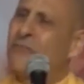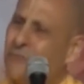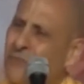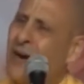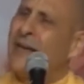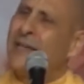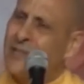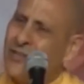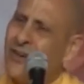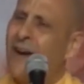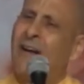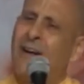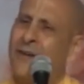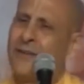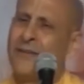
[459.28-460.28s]
find
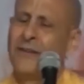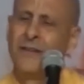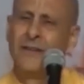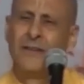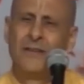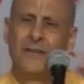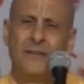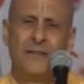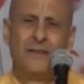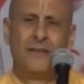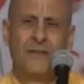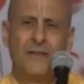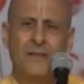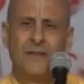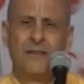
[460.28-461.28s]
God.
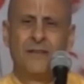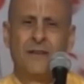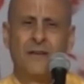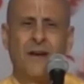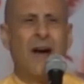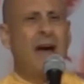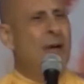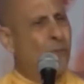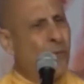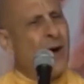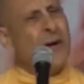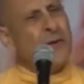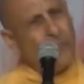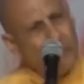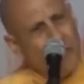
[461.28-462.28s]
I
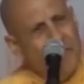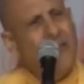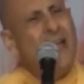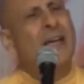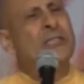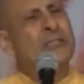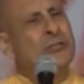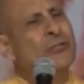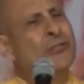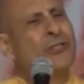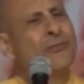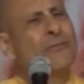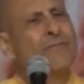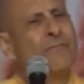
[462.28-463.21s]
want revenge.